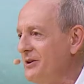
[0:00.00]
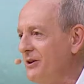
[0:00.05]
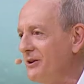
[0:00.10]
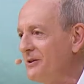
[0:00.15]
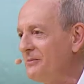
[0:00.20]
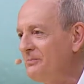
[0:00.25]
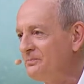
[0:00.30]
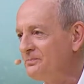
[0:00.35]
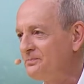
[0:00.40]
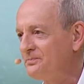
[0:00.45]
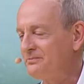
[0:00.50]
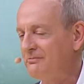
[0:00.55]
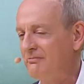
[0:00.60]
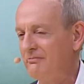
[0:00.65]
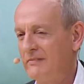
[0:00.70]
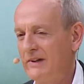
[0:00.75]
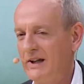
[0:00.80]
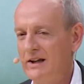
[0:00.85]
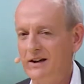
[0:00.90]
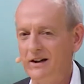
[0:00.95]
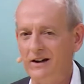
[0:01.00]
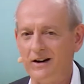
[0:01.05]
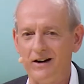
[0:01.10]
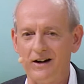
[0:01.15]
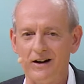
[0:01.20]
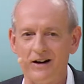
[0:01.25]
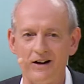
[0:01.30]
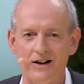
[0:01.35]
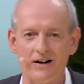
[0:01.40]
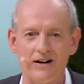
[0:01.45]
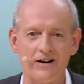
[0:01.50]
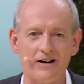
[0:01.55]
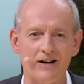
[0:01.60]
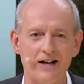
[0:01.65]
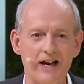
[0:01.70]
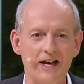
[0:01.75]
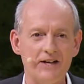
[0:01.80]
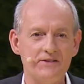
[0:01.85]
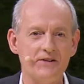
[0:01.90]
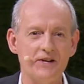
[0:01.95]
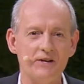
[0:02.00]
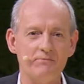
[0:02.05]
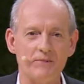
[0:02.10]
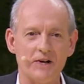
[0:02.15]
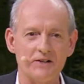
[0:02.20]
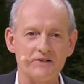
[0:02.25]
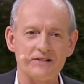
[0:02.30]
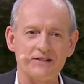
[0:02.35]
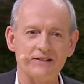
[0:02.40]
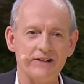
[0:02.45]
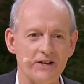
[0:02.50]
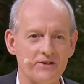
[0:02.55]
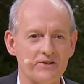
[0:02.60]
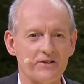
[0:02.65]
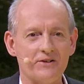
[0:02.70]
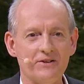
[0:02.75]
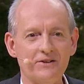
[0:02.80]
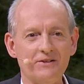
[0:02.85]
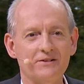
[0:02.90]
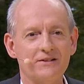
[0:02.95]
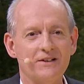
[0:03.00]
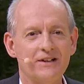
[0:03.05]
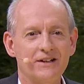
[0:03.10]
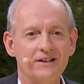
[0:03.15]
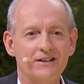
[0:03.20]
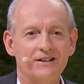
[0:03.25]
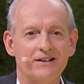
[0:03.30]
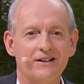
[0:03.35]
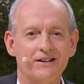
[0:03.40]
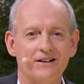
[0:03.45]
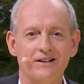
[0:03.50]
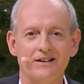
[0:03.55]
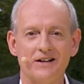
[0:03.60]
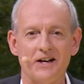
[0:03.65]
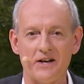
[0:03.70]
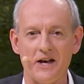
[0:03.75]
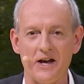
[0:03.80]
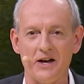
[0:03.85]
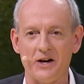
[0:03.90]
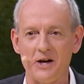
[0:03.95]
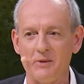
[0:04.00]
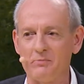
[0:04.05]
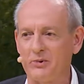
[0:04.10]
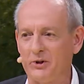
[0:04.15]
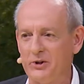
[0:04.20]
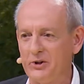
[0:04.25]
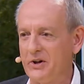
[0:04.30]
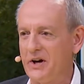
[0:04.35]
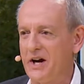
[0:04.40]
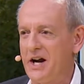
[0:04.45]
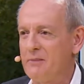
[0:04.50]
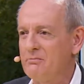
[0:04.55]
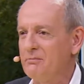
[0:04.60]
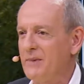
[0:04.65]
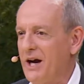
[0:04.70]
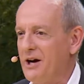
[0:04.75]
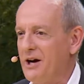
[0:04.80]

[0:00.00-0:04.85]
Doll. 18 months later, an AI program,